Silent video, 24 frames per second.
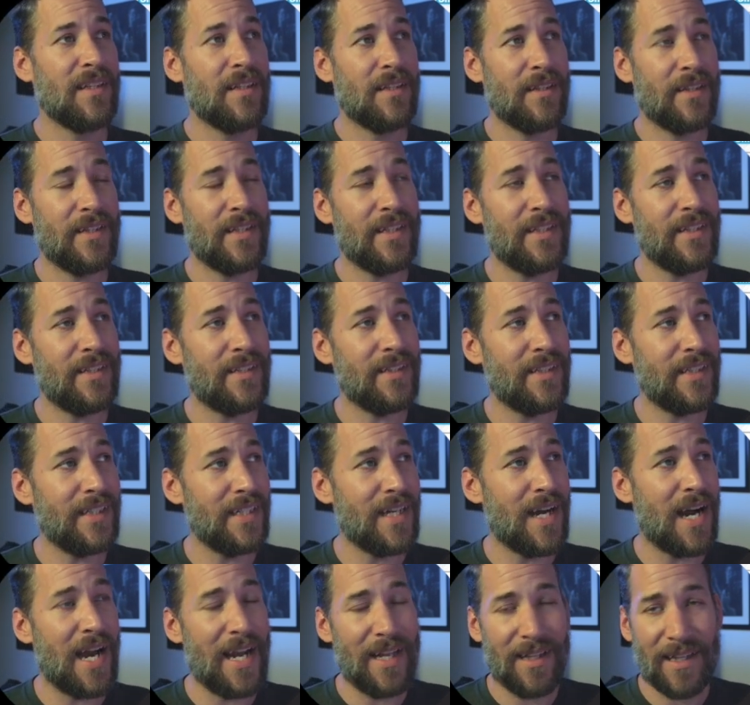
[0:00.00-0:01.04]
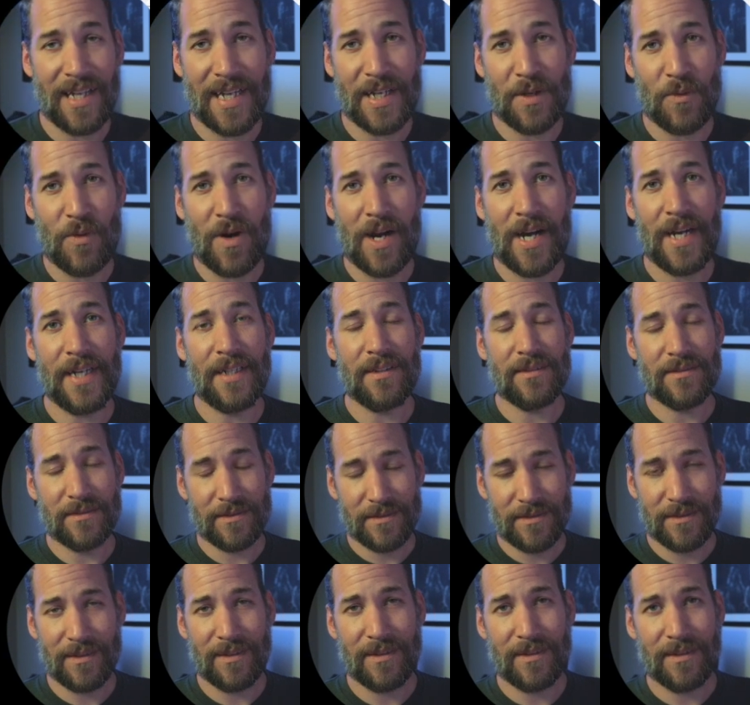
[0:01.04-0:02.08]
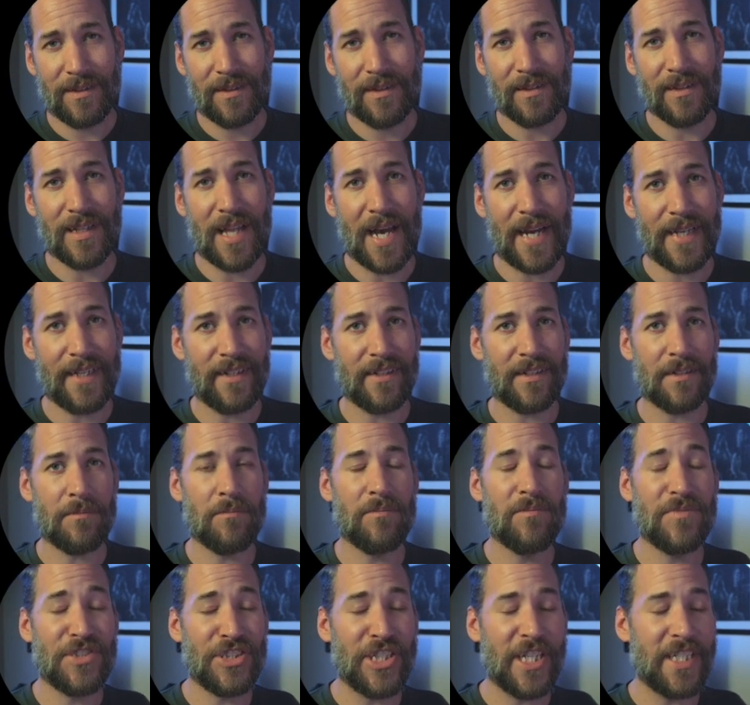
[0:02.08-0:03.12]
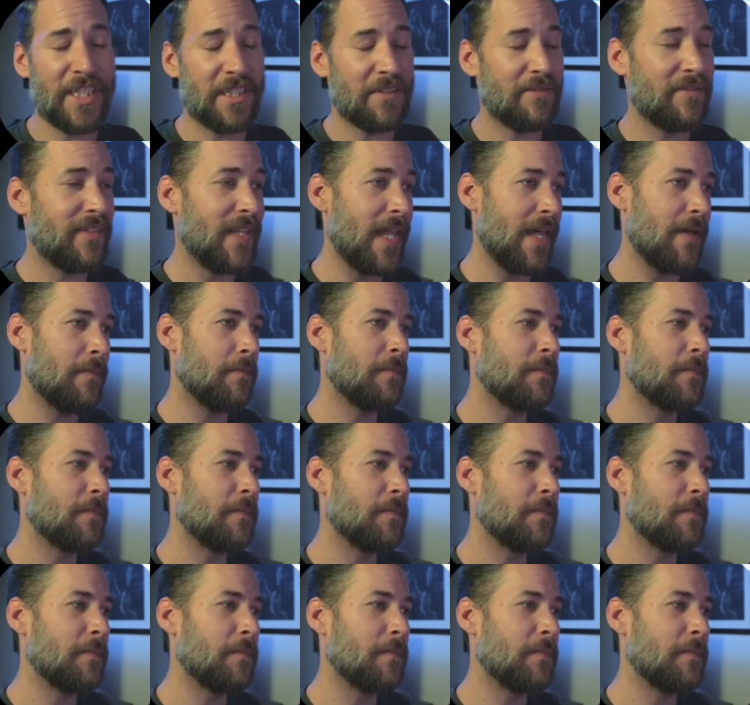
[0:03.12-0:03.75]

The highlight white, lighter shade of that,